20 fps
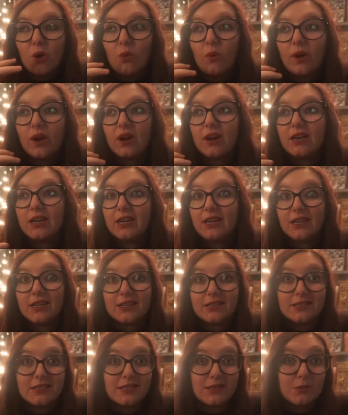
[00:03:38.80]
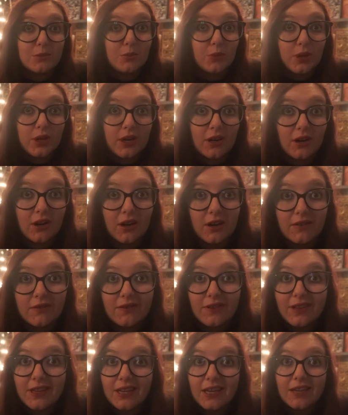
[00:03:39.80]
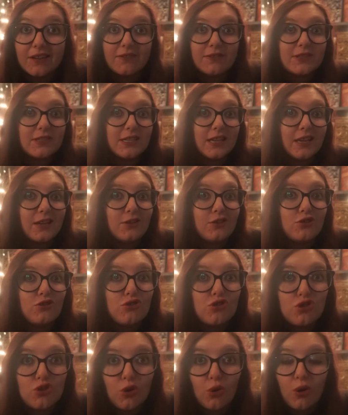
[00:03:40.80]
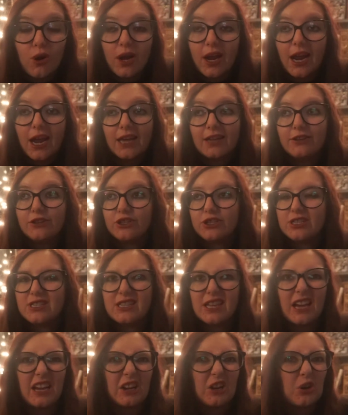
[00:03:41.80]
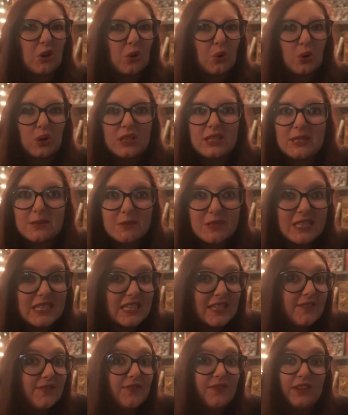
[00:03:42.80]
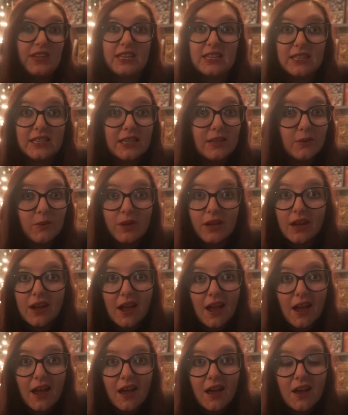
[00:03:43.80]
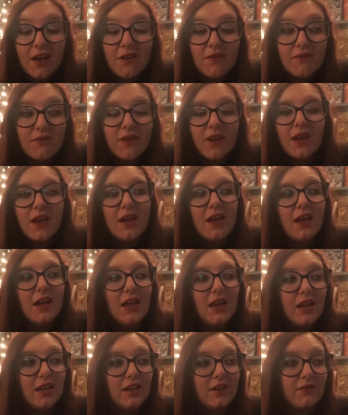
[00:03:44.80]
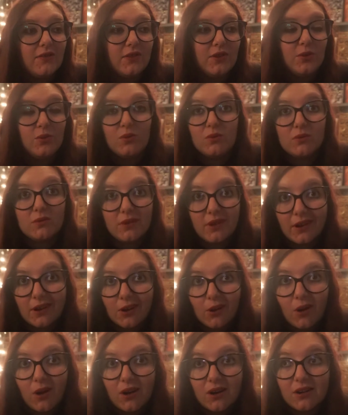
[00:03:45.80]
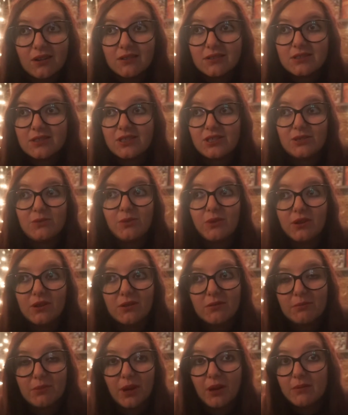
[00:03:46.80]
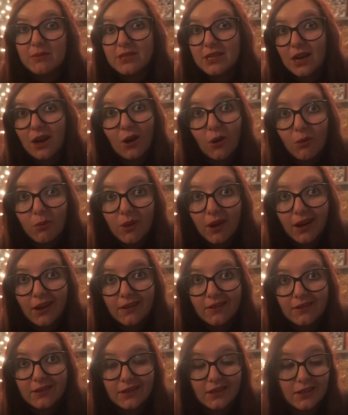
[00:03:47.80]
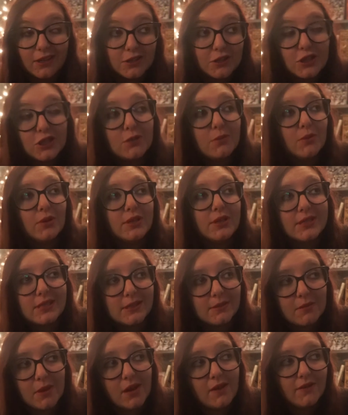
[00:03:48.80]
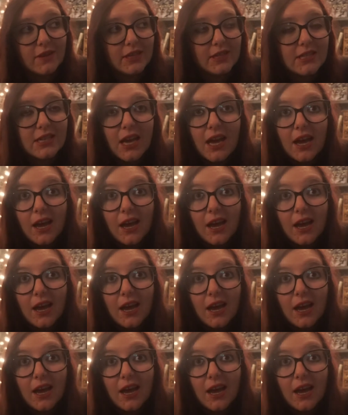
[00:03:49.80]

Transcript: where he is the bringer of gifts and joy and just that Christmassy feeling we have if you, you know, aren't super bummed out by the consumerism of it.